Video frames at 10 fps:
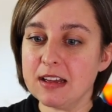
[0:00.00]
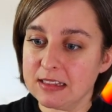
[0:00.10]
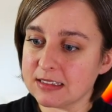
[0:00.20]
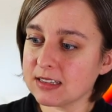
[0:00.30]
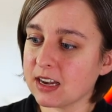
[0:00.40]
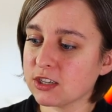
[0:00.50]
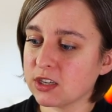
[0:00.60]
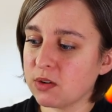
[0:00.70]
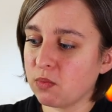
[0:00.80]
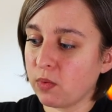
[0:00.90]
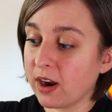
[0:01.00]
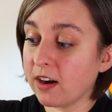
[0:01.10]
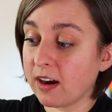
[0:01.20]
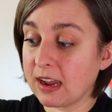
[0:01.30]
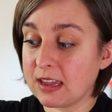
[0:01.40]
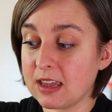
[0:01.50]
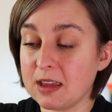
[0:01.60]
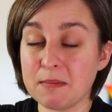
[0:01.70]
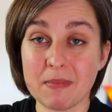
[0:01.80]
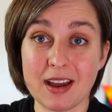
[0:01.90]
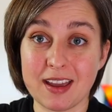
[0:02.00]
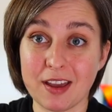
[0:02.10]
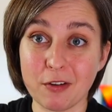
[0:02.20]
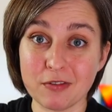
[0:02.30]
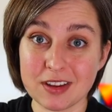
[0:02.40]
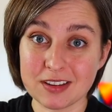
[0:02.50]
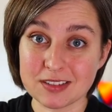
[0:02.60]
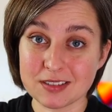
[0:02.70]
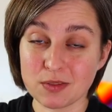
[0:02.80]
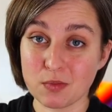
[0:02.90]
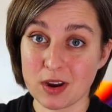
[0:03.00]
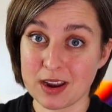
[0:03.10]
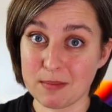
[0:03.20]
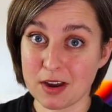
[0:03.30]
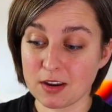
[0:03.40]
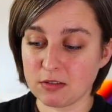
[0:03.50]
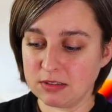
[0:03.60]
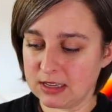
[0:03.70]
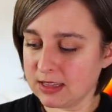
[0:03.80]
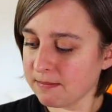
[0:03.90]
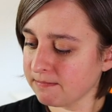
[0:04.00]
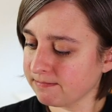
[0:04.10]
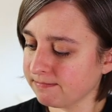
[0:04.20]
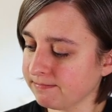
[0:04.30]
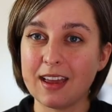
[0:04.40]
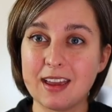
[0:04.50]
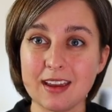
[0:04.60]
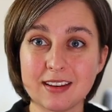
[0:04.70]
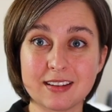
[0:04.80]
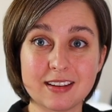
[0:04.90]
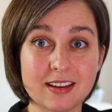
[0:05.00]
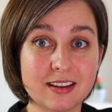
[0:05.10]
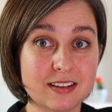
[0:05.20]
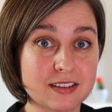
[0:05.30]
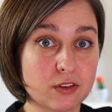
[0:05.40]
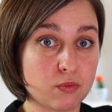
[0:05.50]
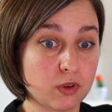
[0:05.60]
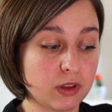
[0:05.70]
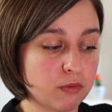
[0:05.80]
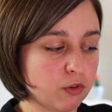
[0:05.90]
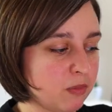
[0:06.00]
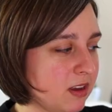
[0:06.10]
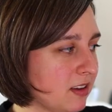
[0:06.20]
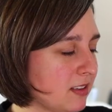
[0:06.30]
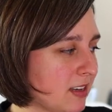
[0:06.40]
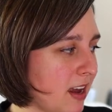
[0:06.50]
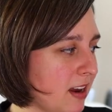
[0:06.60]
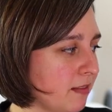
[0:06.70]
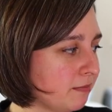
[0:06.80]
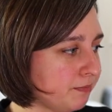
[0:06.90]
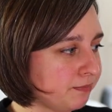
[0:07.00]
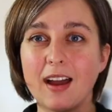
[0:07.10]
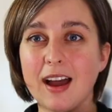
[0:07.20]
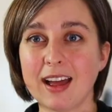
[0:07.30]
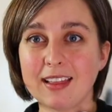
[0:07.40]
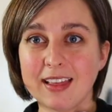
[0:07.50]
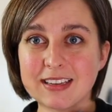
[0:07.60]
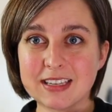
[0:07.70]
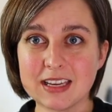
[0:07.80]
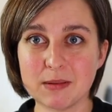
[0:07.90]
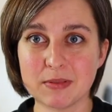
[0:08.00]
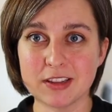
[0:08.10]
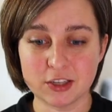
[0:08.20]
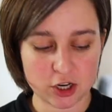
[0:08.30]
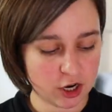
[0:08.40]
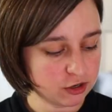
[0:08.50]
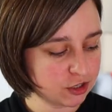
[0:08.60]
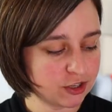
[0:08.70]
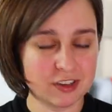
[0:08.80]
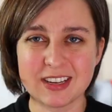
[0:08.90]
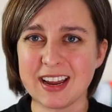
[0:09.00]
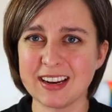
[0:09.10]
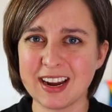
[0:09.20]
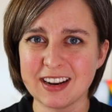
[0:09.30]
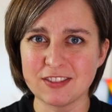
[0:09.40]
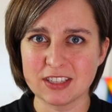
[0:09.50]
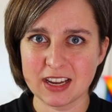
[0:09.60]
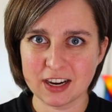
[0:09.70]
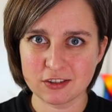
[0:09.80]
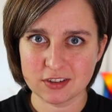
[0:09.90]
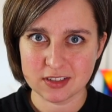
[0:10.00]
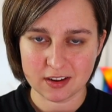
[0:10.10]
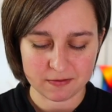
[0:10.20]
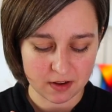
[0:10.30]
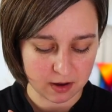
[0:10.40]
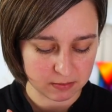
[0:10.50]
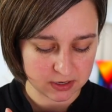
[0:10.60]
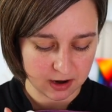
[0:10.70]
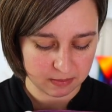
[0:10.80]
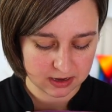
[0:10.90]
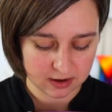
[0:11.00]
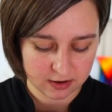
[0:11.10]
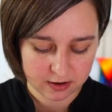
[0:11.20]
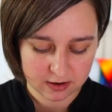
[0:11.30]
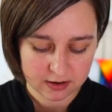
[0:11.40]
This is actually where I keep my Elvies when I'm not using them. It is really roomy inside. I like to keep the chargers and kind of just extra stuff up top here.